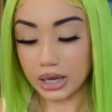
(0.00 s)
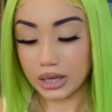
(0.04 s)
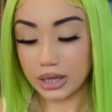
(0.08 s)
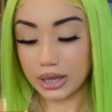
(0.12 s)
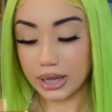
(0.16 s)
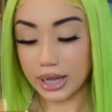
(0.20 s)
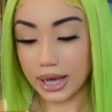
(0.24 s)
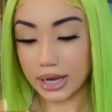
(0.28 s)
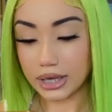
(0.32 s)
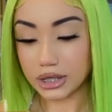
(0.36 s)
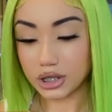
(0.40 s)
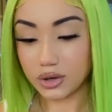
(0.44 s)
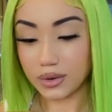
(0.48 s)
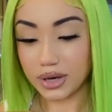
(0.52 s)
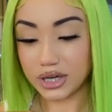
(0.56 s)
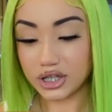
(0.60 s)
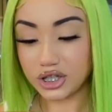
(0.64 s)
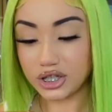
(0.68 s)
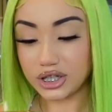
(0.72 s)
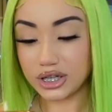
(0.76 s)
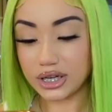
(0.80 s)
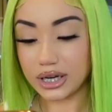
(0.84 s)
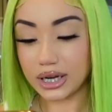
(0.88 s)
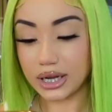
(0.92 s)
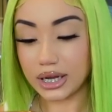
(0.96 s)
Next
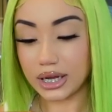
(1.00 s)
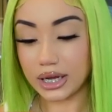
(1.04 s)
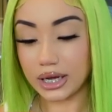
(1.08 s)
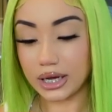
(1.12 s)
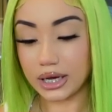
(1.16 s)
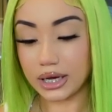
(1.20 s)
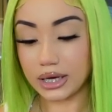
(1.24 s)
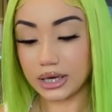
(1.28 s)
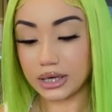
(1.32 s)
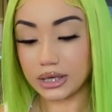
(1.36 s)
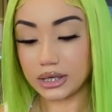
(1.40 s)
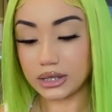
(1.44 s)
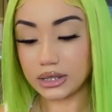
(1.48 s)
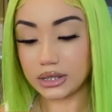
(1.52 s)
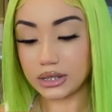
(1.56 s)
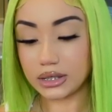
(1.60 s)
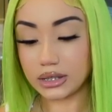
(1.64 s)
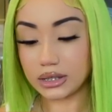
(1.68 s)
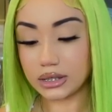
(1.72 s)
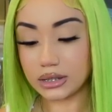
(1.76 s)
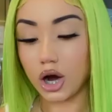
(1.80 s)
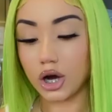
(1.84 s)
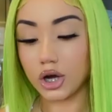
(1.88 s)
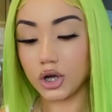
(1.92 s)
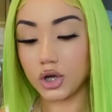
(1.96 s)
question is,
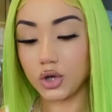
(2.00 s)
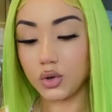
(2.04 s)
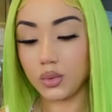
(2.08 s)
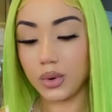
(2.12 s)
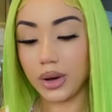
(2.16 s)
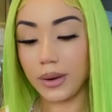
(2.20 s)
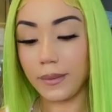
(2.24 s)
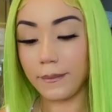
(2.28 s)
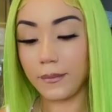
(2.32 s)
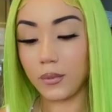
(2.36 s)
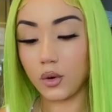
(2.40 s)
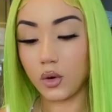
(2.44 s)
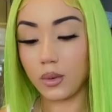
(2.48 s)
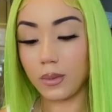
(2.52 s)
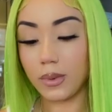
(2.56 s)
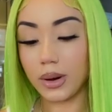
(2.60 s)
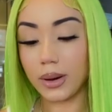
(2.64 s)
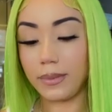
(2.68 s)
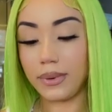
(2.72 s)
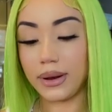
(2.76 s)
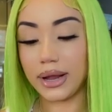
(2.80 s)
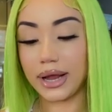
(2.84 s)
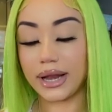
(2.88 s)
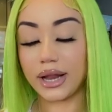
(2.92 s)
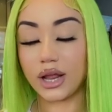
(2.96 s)
are you and
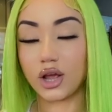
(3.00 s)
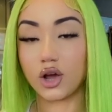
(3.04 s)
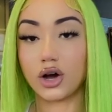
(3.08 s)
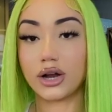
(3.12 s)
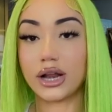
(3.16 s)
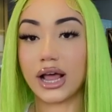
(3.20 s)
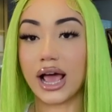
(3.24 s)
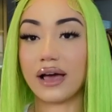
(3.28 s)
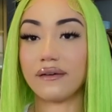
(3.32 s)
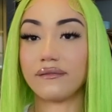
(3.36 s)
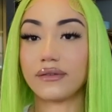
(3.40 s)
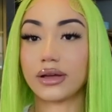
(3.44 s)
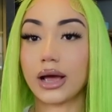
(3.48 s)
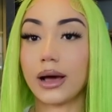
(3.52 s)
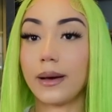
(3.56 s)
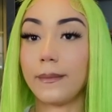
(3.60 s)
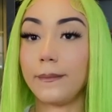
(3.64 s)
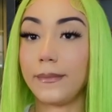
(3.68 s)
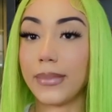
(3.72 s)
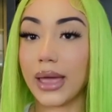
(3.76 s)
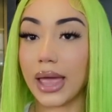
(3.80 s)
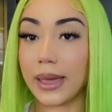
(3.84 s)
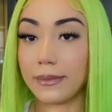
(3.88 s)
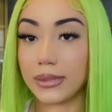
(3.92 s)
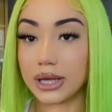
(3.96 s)
Booba planning on having a
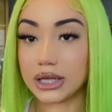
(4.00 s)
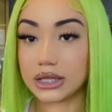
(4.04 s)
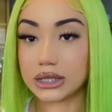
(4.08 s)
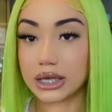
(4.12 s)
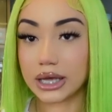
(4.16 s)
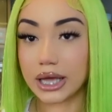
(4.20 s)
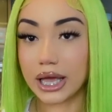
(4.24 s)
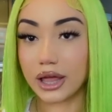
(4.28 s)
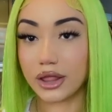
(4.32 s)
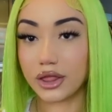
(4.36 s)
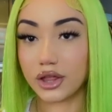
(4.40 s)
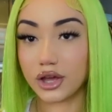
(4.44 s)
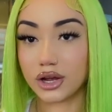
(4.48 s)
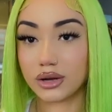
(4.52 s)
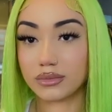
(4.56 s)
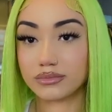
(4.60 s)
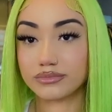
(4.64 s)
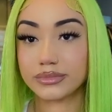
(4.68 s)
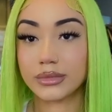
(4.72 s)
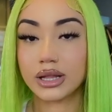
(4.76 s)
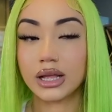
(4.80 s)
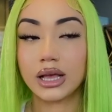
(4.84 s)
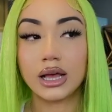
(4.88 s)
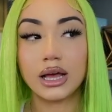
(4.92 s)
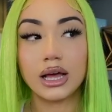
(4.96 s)
baby together?
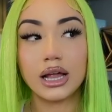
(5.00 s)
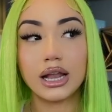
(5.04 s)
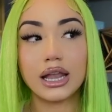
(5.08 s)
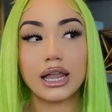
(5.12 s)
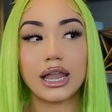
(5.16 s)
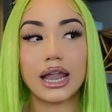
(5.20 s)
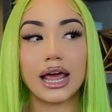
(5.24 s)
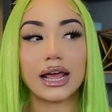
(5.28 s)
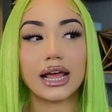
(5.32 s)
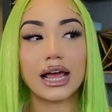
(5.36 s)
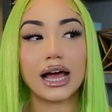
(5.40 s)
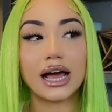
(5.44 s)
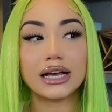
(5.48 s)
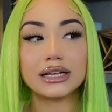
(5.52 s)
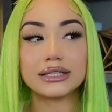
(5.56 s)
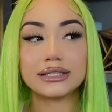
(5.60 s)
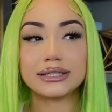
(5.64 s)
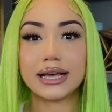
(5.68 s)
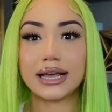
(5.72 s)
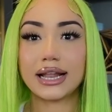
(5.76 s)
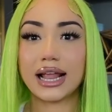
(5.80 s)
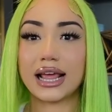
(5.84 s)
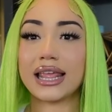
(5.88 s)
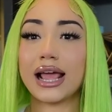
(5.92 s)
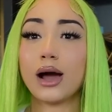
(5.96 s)
Like I
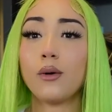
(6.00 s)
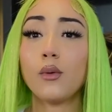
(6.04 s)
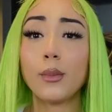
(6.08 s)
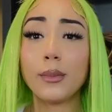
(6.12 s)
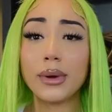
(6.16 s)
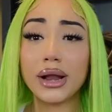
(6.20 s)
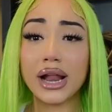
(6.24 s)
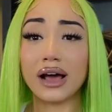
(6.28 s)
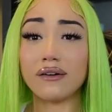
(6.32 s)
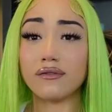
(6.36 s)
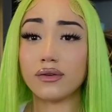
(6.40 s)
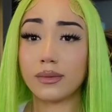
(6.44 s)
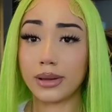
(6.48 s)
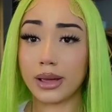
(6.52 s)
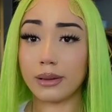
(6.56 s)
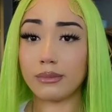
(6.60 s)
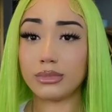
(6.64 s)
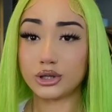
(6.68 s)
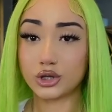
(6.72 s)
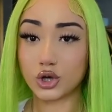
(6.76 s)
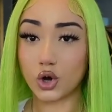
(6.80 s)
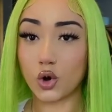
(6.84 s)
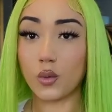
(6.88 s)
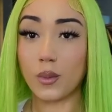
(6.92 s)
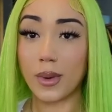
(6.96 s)
said, y'all want me to have a baby
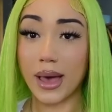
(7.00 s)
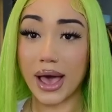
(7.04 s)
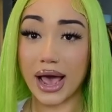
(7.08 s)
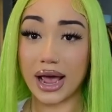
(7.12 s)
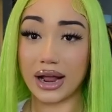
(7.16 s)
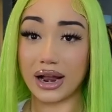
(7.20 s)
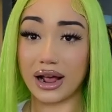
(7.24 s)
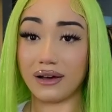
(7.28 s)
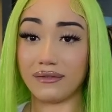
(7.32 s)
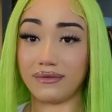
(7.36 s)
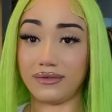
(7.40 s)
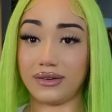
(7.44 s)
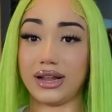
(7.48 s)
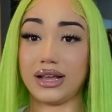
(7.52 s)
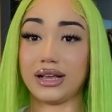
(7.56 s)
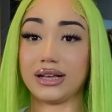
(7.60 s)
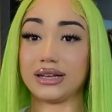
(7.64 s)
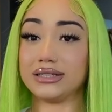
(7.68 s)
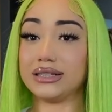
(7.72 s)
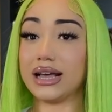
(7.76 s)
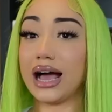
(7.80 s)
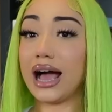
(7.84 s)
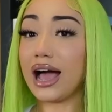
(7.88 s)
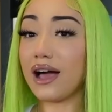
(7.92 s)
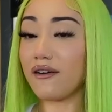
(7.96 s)
so bad, I feel like,
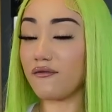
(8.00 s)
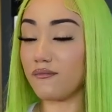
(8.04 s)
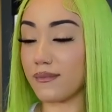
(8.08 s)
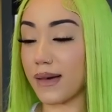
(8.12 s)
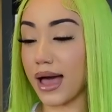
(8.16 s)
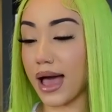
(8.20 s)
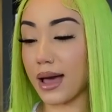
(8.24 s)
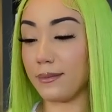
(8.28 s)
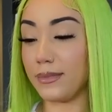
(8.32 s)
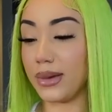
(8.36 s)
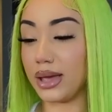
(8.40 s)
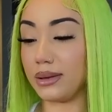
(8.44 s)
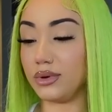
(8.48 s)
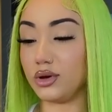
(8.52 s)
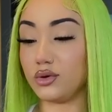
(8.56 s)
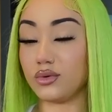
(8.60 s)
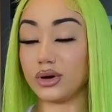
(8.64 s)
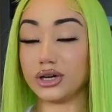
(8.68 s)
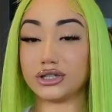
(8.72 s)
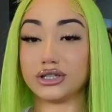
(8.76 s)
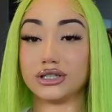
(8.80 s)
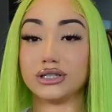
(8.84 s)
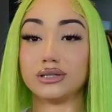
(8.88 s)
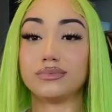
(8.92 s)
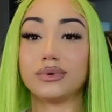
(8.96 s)
because I have mad baby
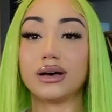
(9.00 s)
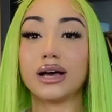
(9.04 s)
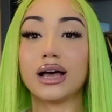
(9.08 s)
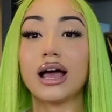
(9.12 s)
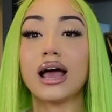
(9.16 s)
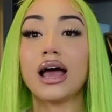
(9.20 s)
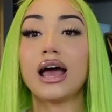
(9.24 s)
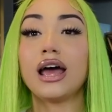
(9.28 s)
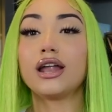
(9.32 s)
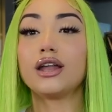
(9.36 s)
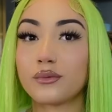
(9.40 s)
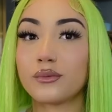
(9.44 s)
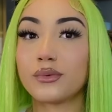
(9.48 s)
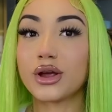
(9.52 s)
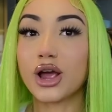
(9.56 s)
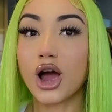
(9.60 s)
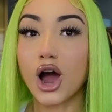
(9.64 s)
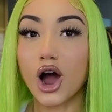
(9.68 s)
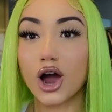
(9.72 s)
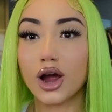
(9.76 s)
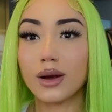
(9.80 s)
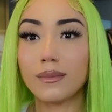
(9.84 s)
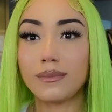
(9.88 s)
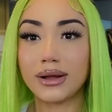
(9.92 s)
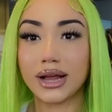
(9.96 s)
questions. But we
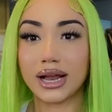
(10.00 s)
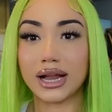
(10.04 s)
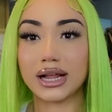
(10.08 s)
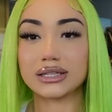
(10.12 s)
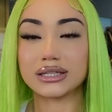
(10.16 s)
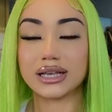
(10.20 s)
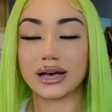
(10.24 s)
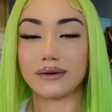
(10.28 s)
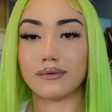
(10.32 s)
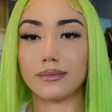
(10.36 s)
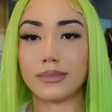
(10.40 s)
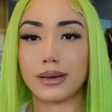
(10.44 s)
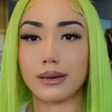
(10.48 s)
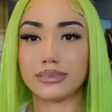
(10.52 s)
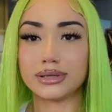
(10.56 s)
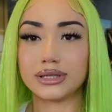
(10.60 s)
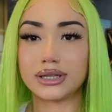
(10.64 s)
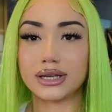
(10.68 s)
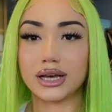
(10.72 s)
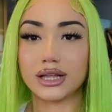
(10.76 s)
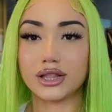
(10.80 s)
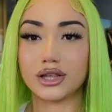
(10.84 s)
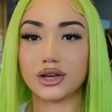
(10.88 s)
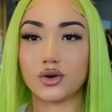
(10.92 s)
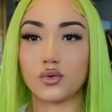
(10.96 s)
are planning to have a baby
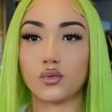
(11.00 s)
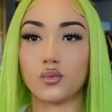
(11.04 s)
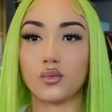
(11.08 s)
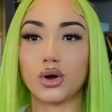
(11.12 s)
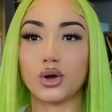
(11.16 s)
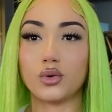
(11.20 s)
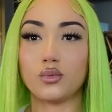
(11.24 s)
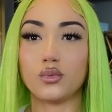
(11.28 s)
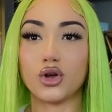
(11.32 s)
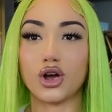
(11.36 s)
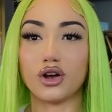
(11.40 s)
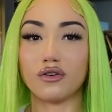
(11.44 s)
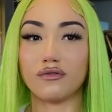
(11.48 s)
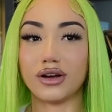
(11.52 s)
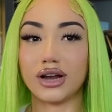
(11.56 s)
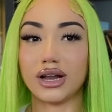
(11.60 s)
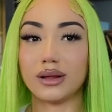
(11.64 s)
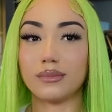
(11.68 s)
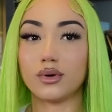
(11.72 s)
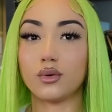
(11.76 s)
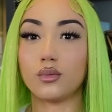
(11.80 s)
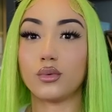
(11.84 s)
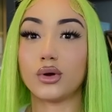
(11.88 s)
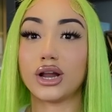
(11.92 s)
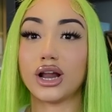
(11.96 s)
together when we are ready,
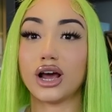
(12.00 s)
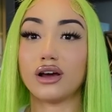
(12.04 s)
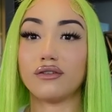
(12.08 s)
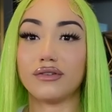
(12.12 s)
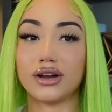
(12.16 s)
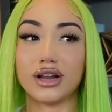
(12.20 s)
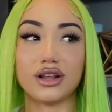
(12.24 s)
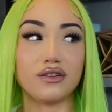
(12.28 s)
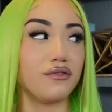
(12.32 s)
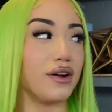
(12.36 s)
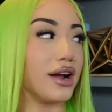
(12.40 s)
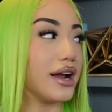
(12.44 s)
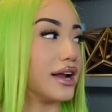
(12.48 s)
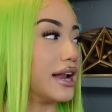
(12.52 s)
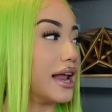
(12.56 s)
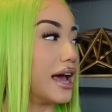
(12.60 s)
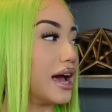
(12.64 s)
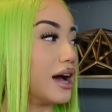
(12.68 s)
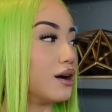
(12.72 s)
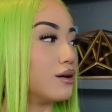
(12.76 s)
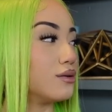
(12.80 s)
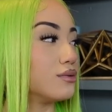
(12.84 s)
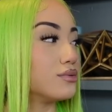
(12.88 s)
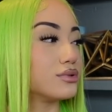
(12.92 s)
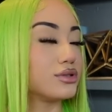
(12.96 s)
but we're not ready right
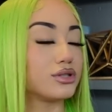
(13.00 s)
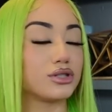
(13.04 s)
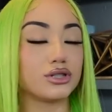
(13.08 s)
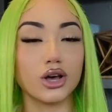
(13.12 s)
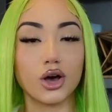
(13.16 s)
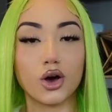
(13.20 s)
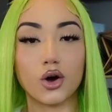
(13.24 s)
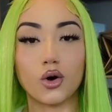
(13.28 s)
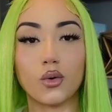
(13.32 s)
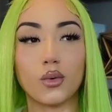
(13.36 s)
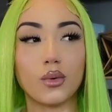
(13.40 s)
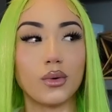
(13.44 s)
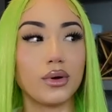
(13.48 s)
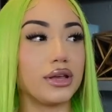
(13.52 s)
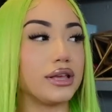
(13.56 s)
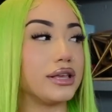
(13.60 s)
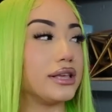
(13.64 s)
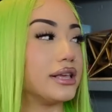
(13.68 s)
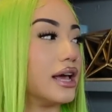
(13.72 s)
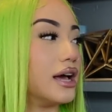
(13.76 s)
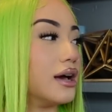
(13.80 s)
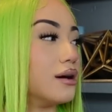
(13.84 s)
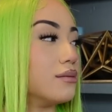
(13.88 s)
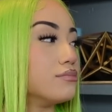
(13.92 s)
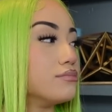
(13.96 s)
now. So,
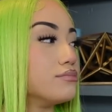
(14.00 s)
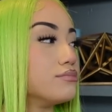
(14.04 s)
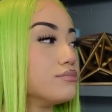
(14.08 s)
yeah.